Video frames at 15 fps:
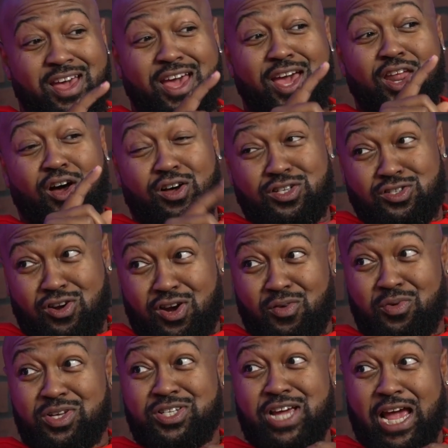It all started
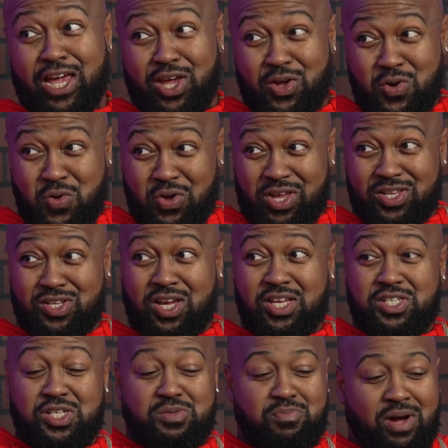with Jackie Coogan because
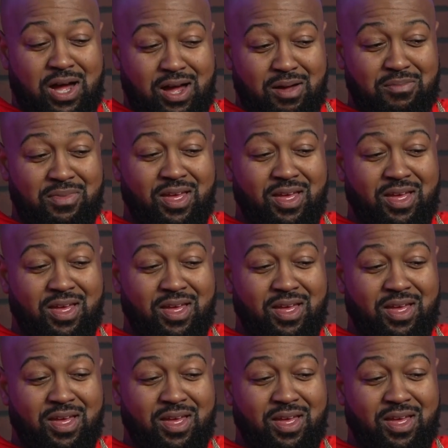his mom